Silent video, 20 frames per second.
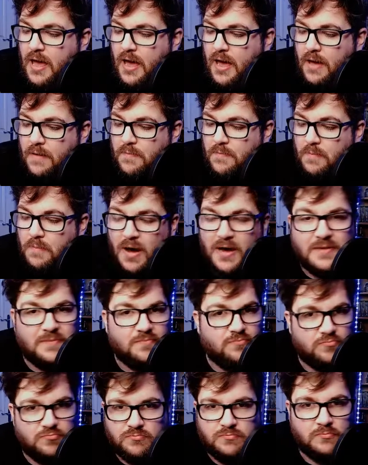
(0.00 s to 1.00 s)

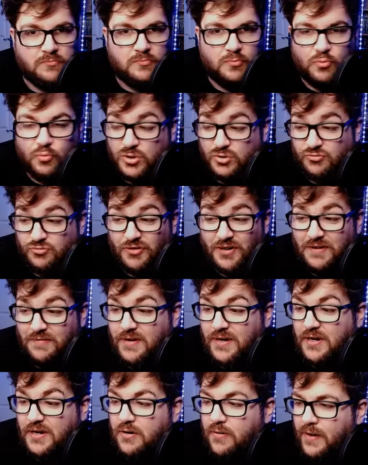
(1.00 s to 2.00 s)
Mine was
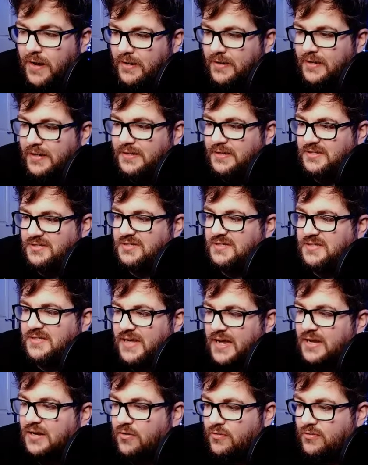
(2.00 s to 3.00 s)
really quick. It doesn't
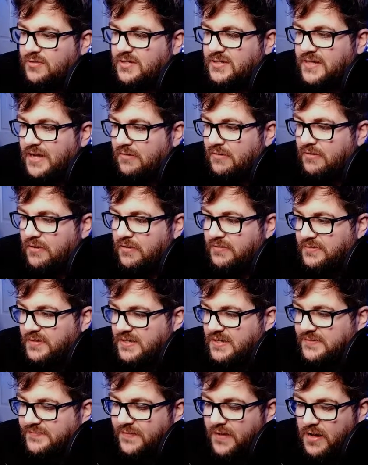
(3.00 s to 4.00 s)
take long to download
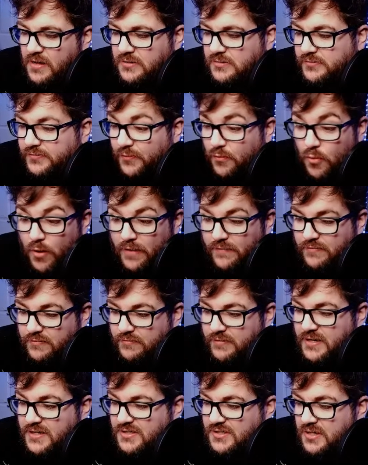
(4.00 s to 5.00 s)
these files for whatever
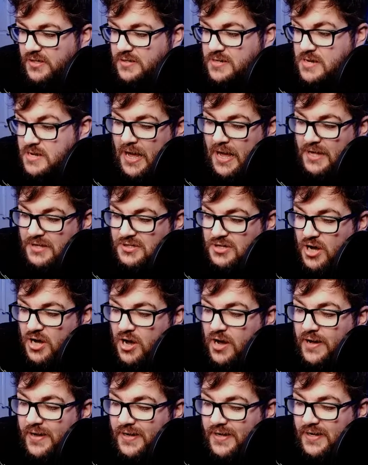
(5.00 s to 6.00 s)
reason. And
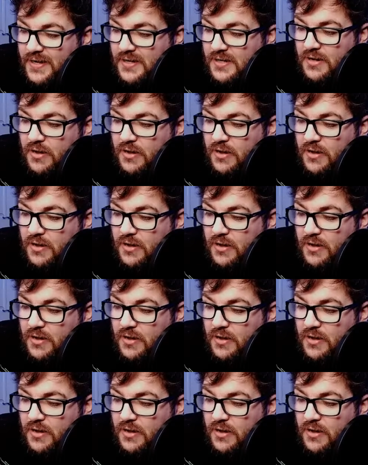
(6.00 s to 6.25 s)
I